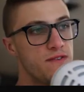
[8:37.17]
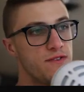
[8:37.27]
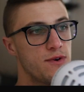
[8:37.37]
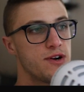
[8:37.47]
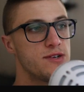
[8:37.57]
if
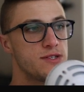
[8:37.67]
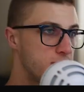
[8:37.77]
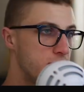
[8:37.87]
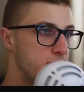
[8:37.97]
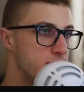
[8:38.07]
you are,
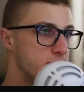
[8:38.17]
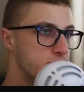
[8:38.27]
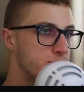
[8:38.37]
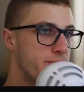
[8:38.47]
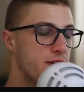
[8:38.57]

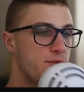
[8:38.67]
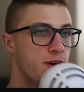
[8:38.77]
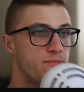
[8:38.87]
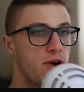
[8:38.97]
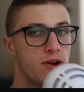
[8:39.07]
swinging
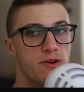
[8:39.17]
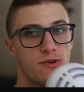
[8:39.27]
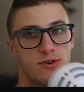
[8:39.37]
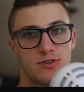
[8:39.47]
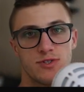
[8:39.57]
around market
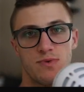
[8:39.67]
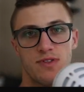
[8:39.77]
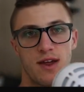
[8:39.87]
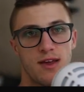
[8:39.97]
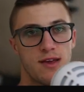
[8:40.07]
orders with
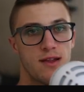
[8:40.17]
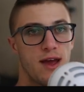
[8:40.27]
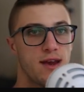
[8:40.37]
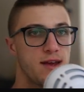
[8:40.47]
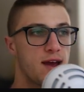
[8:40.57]

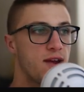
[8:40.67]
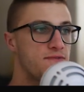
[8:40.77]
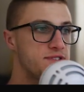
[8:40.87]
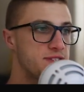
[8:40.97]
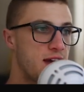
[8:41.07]
any kind of
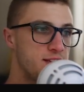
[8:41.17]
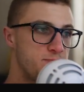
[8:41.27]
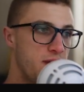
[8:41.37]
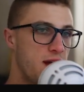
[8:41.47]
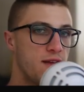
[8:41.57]
size
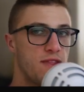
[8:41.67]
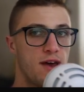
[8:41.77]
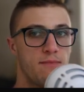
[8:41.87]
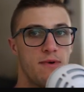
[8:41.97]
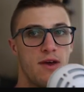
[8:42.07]
behind
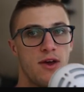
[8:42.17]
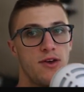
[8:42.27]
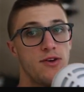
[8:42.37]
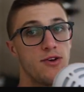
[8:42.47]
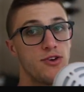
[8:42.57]
them.
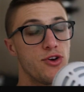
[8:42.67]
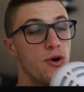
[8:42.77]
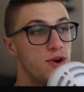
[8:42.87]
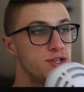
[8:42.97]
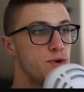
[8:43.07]
You're
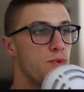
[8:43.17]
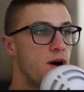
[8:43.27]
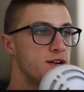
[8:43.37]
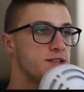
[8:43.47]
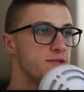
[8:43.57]
going to
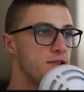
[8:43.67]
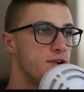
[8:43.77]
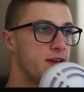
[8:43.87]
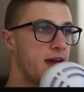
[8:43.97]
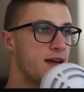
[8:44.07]
want to
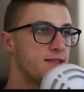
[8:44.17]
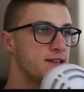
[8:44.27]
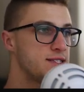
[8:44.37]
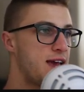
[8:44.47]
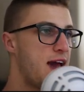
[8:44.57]
look at
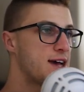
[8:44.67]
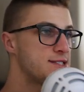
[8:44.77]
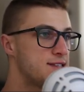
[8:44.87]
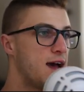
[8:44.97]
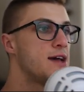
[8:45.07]
this ask
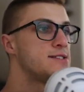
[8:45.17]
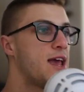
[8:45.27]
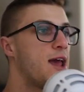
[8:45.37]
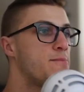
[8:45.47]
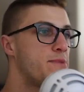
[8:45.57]
size
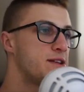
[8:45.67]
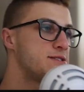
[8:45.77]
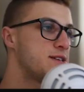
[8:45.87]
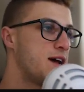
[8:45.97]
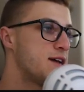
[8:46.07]
and bid
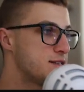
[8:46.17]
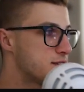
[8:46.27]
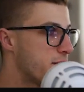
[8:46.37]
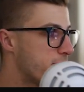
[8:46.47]
size.